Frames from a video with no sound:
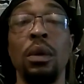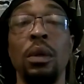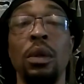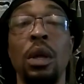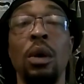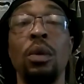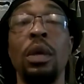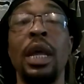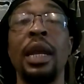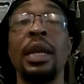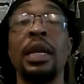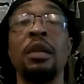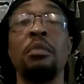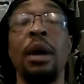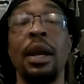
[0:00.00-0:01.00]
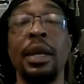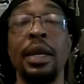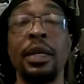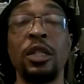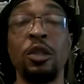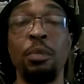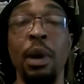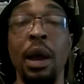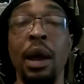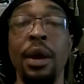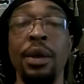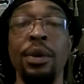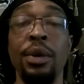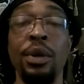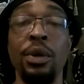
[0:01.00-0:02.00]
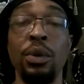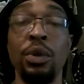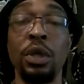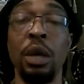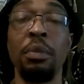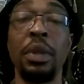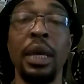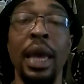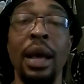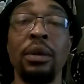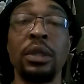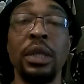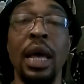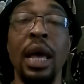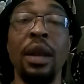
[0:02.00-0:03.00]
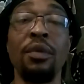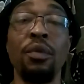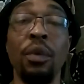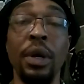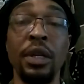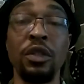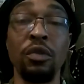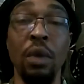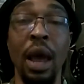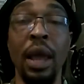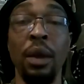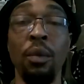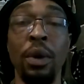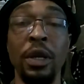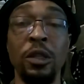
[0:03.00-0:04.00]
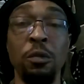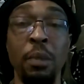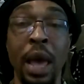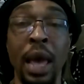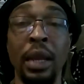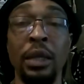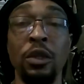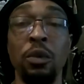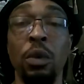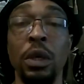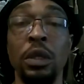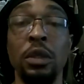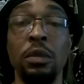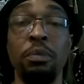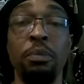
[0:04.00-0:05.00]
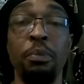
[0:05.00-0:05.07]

don't let anybody inspire you to do something outside of what is right, what is balanced, what is,